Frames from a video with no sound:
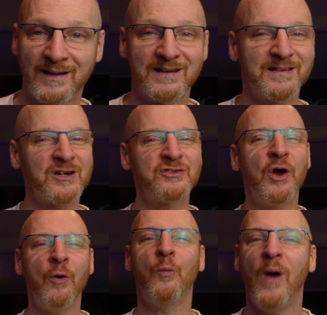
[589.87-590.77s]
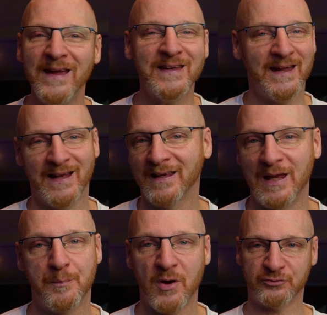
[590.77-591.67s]
There's no way they can
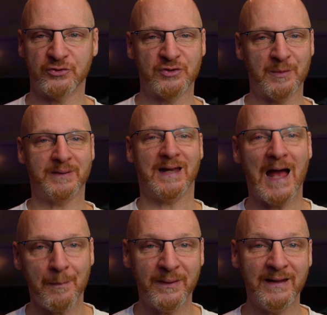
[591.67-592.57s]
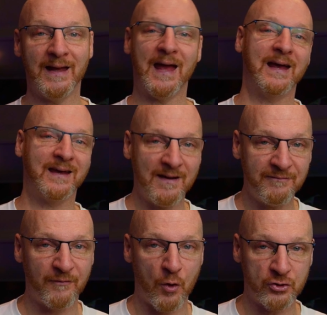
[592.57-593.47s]
keep Max Verstappen happy and give
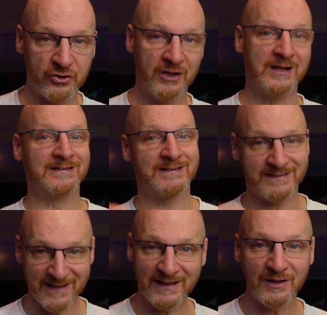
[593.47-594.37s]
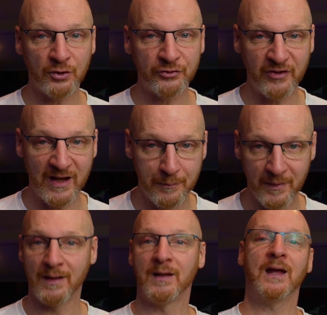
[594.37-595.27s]
Ford, the technical team
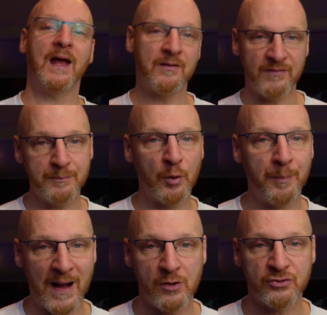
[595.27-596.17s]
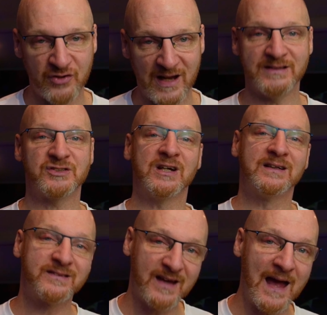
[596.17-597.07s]
and Red Bull powertrains
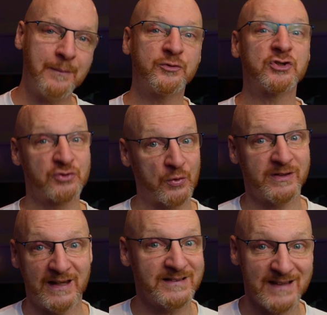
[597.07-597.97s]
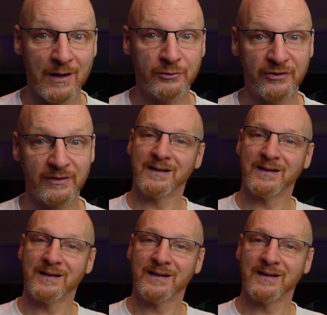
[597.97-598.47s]
time to sort things out.